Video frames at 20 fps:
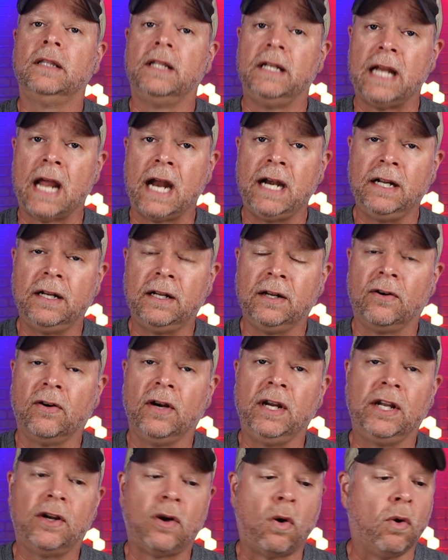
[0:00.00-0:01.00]
The 90
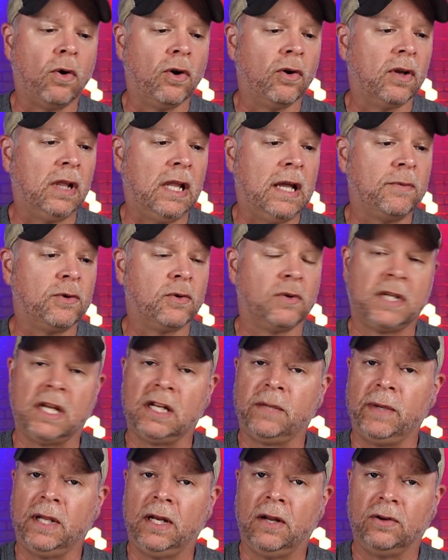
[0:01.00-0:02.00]
degree corner clamps were
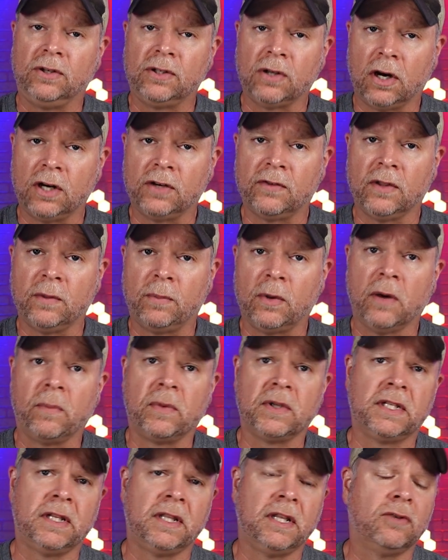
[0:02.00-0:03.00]
sent to me at no charge for the
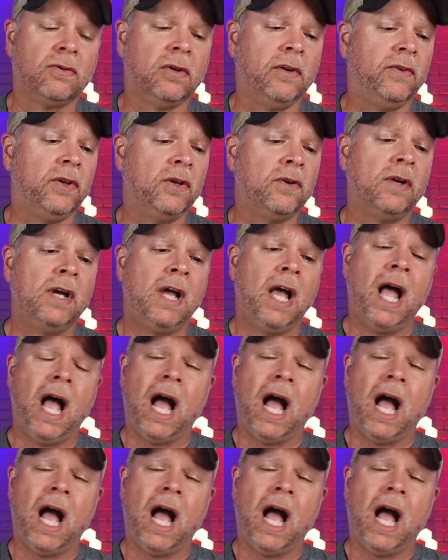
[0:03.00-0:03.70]
purpose of this review.